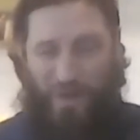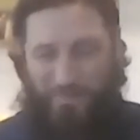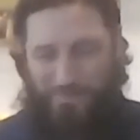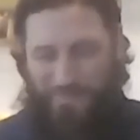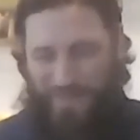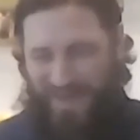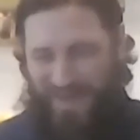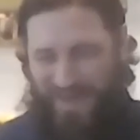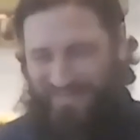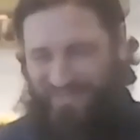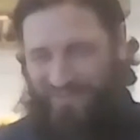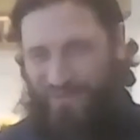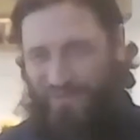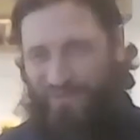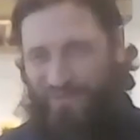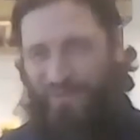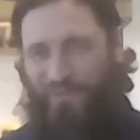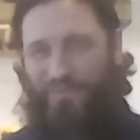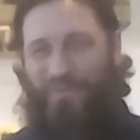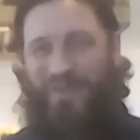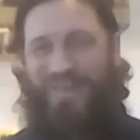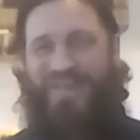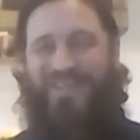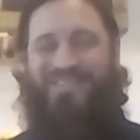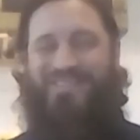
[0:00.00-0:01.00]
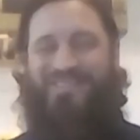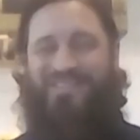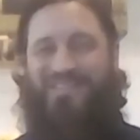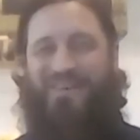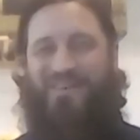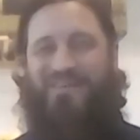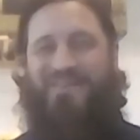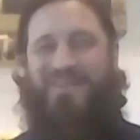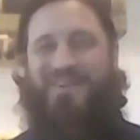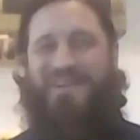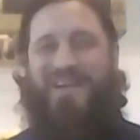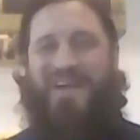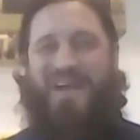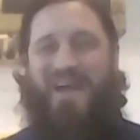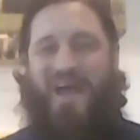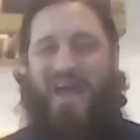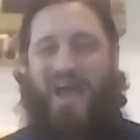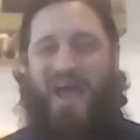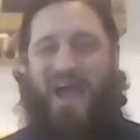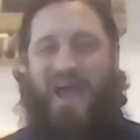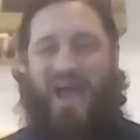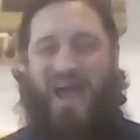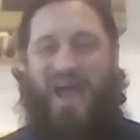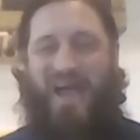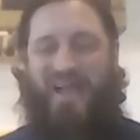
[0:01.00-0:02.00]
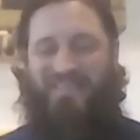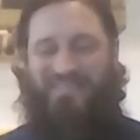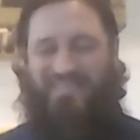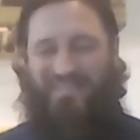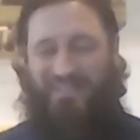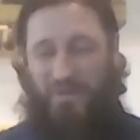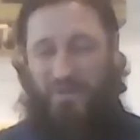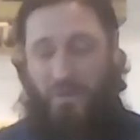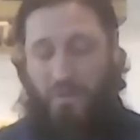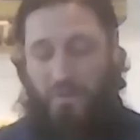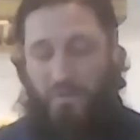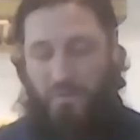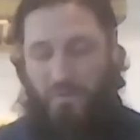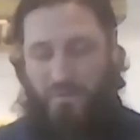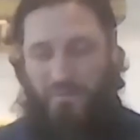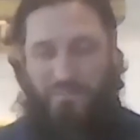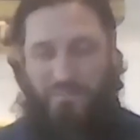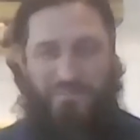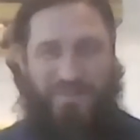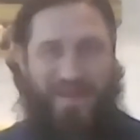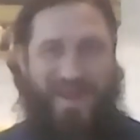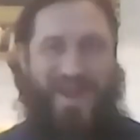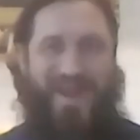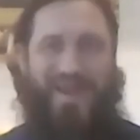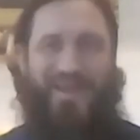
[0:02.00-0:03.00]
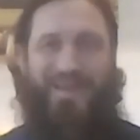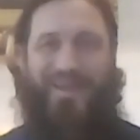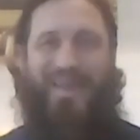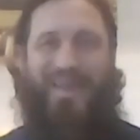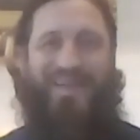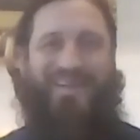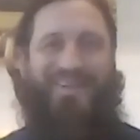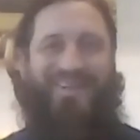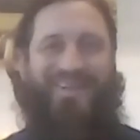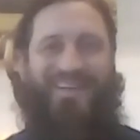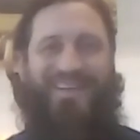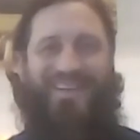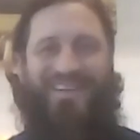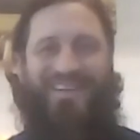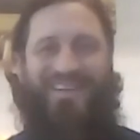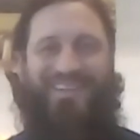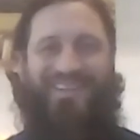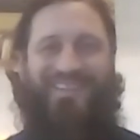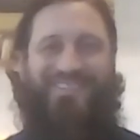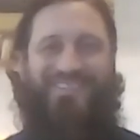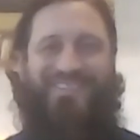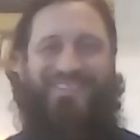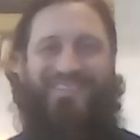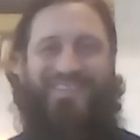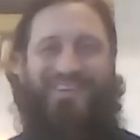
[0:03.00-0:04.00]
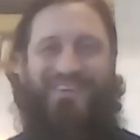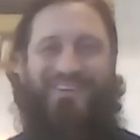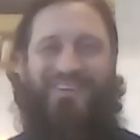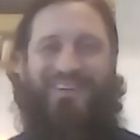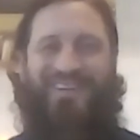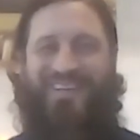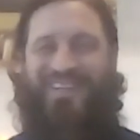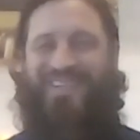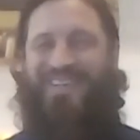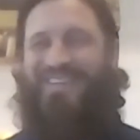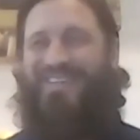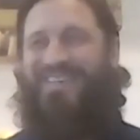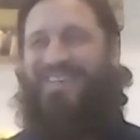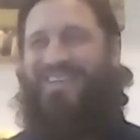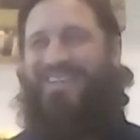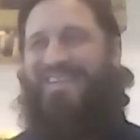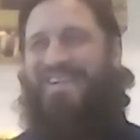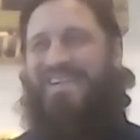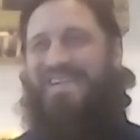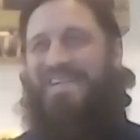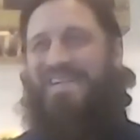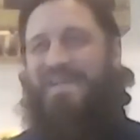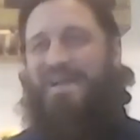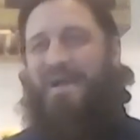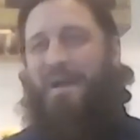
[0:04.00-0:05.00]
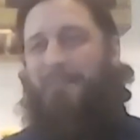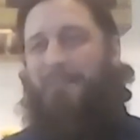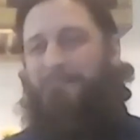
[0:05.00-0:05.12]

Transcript: dripping through the rain. So yeah, yeah. Uh, oh man! And oh so, no! Like, yeah.